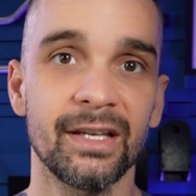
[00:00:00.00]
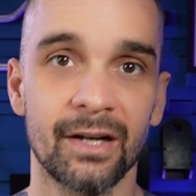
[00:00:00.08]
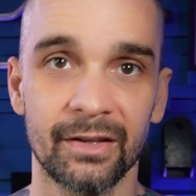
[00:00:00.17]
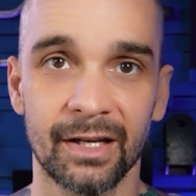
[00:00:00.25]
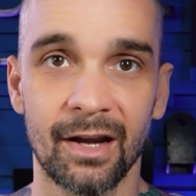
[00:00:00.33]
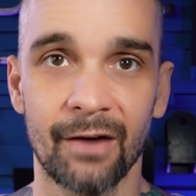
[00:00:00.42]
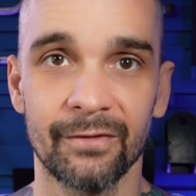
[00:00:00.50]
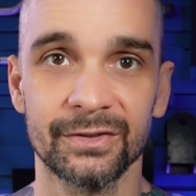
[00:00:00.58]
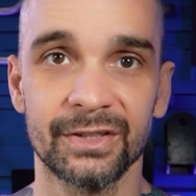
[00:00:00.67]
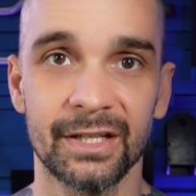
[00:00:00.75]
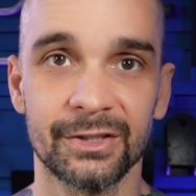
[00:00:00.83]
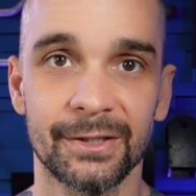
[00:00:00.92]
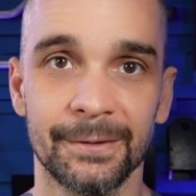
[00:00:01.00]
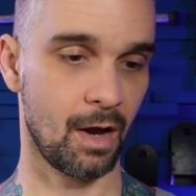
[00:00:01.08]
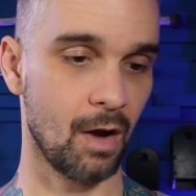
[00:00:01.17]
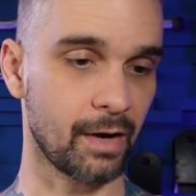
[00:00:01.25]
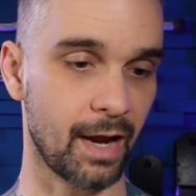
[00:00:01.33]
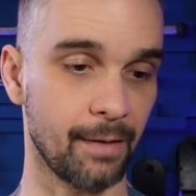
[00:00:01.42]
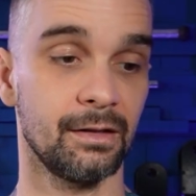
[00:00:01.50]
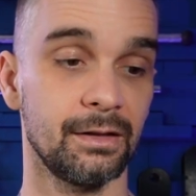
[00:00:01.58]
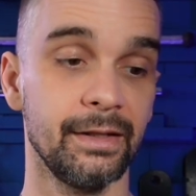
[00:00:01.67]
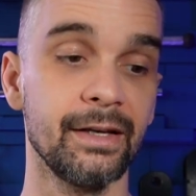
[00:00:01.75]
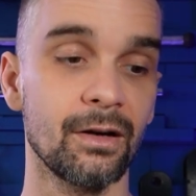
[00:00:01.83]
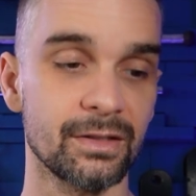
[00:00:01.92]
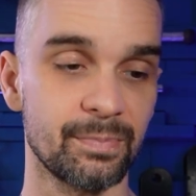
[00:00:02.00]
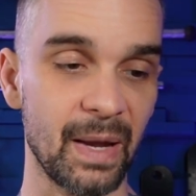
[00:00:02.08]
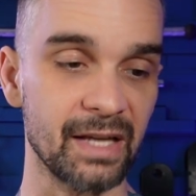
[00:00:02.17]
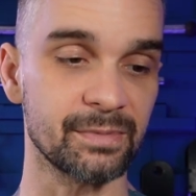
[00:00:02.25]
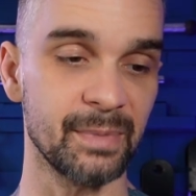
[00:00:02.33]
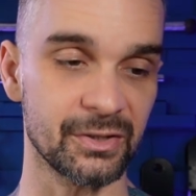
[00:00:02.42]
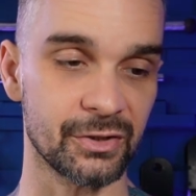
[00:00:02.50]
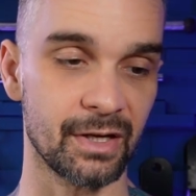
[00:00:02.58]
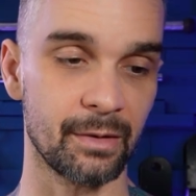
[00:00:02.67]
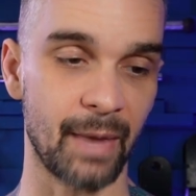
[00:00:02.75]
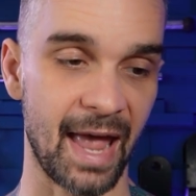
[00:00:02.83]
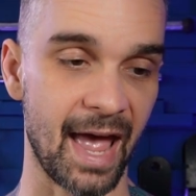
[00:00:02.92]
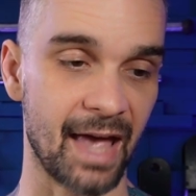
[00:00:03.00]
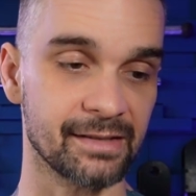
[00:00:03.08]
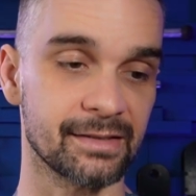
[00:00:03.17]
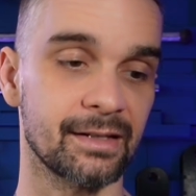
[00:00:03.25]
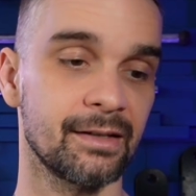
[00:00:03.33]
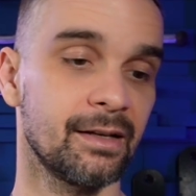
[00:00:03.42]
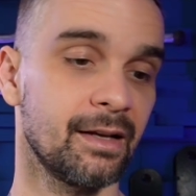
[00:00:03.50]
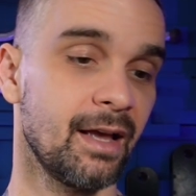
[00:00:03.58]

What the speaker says: in on the conversation. Okay, Leo's Basement Gym asked,